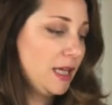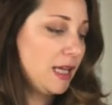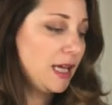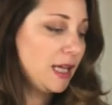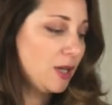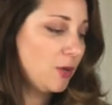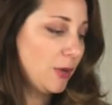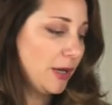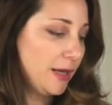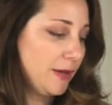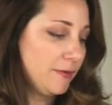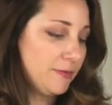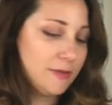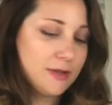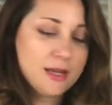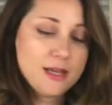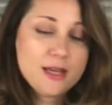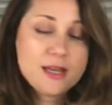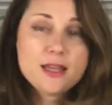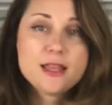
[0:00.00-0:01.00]
Anyway,
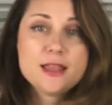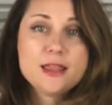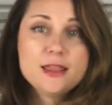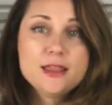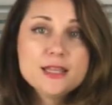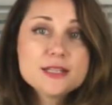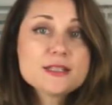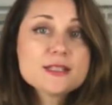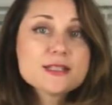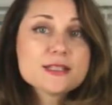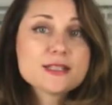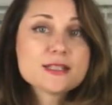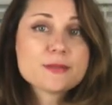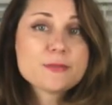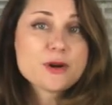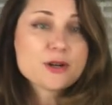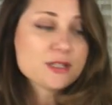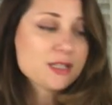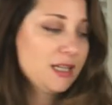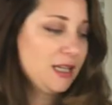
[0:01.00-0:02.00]
this is the
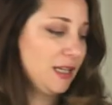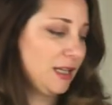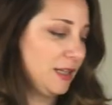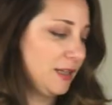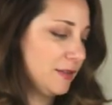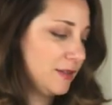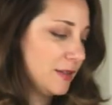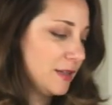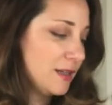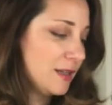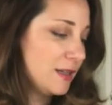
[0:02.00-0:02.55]
martini.